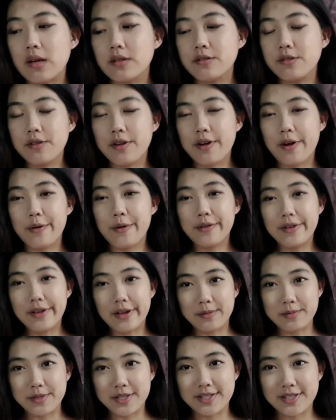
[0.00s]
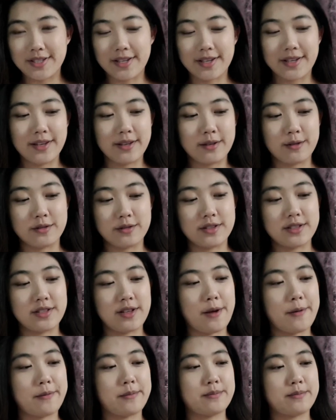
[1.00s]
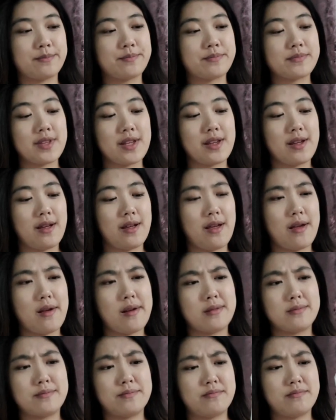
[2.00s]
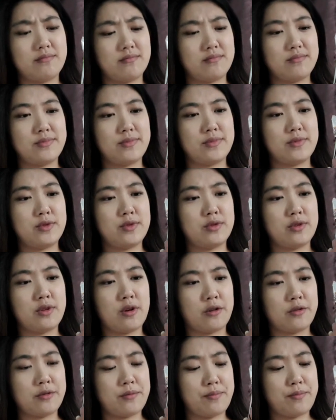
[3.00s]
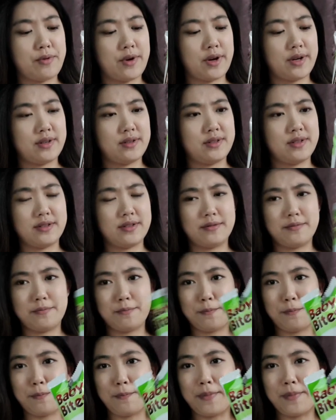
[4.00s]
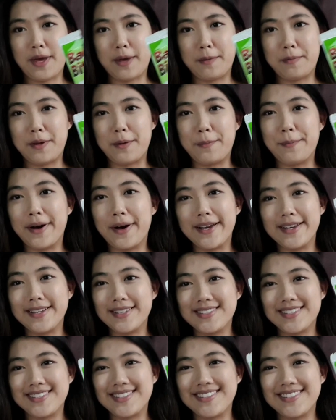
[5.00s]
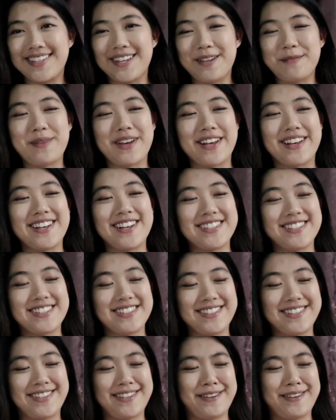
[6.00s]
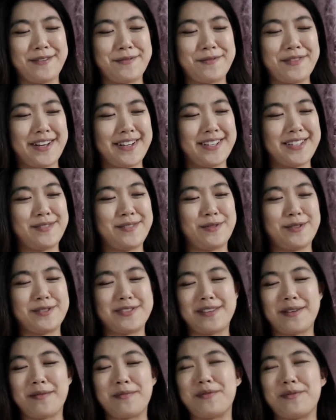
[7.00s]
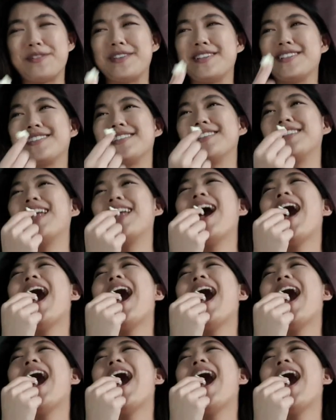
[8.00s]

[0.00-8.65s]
So currently I'm just snacking on some non-branded baby bites that my cousin gave us for some reason.